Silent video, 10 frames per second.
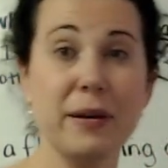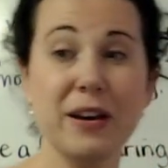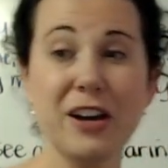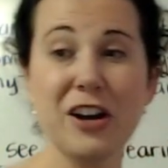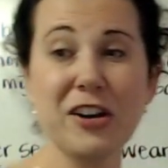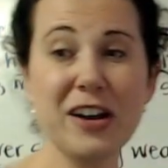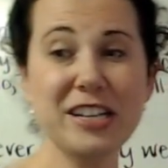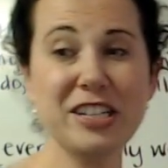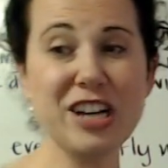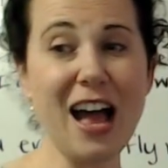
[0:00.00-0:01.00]
Good
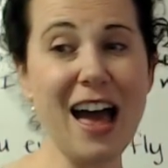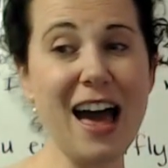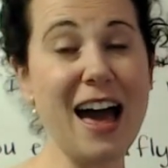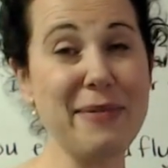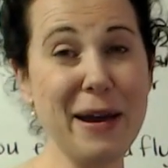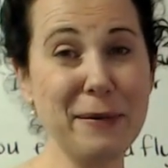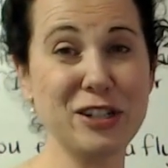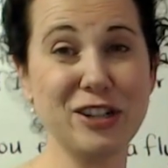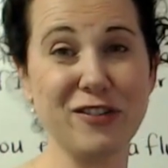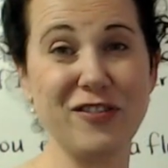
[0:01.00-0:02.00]
job. That was sure
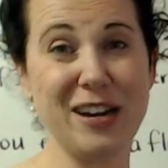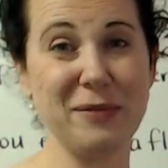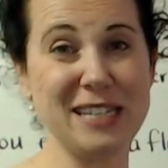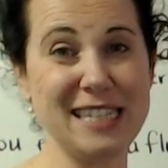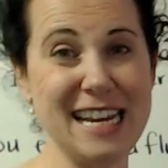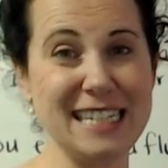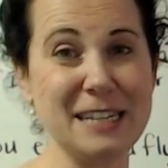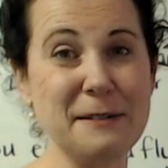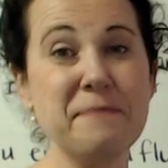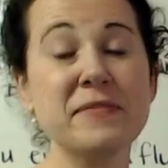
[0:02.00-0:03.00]
fun, wasn't it?
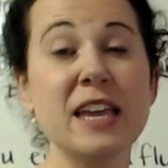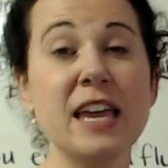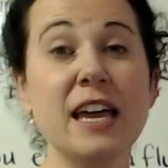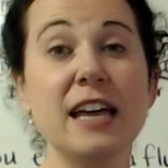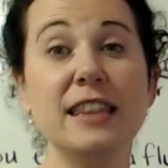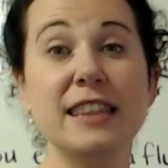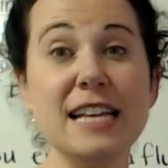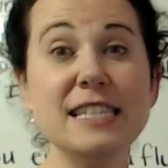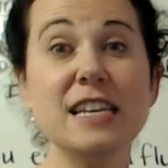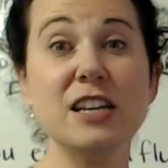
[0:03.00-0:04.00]
Let's
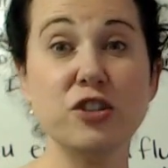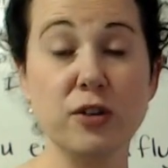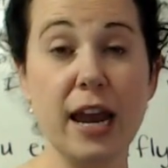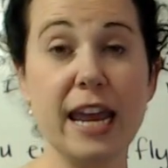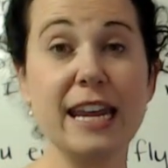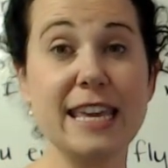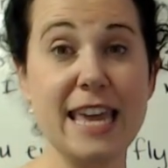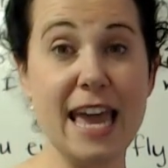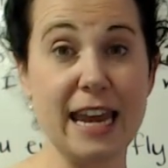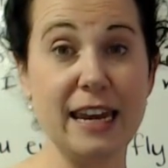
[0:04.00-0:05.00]
try it again.
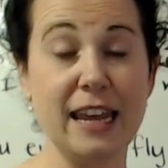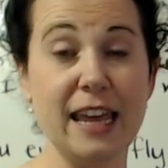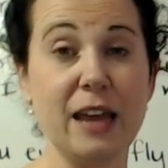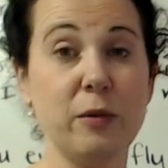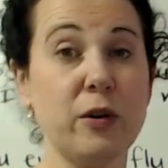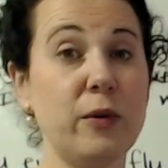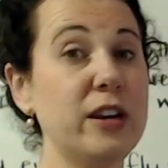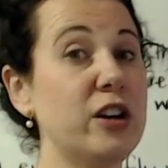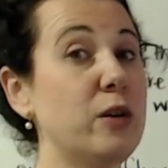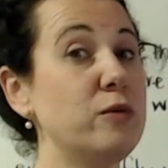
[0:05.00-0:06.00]
And we're going to go
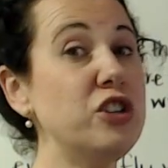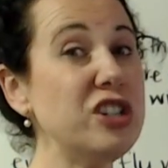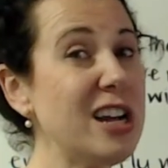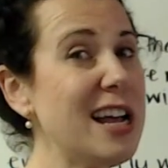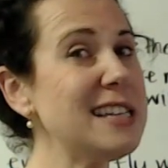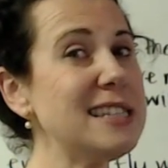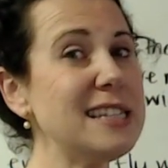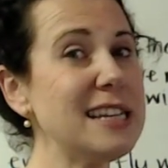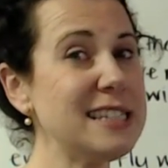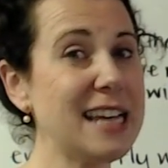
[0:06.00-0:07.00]
just a
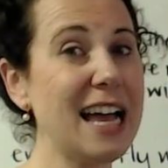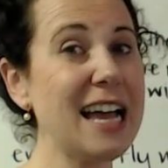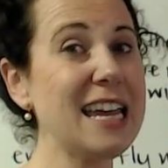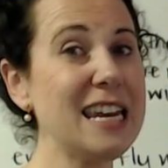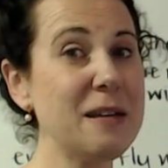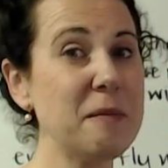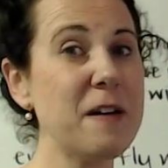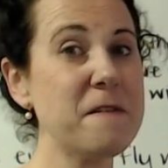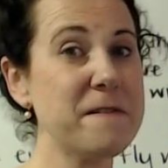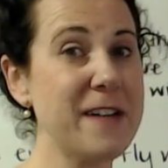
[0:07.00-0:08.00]
tiny bit
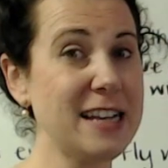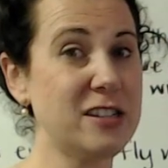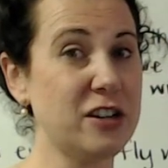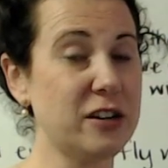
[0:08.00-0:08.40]
faster.